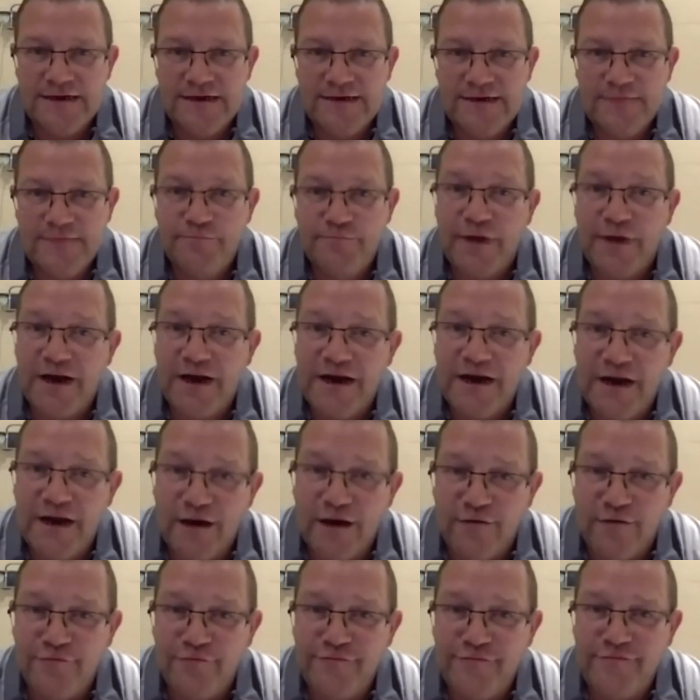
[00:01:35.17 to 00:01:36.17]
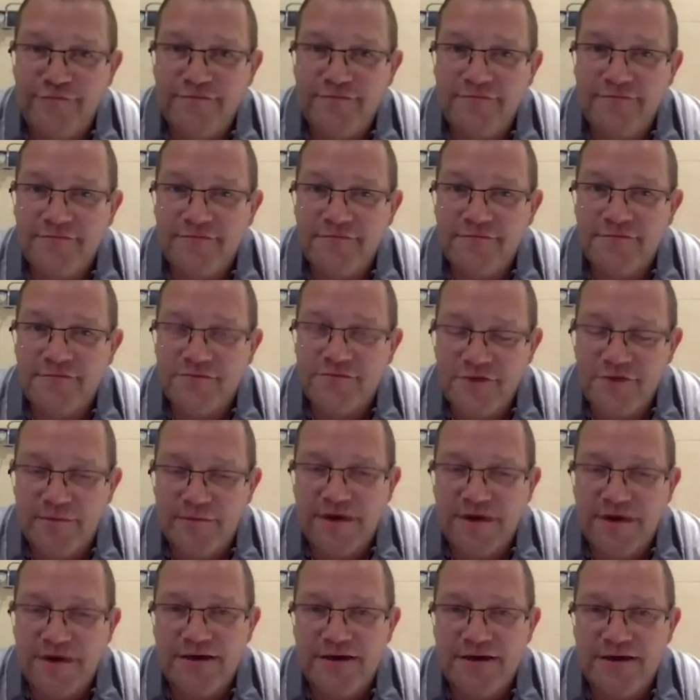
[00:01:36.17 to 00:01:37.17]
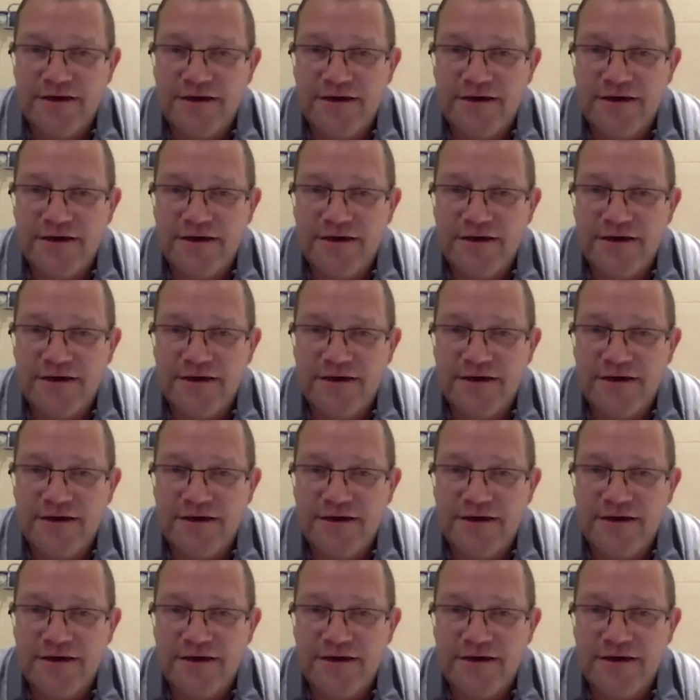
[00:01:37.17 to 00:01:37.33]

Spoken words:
But I love treble 18.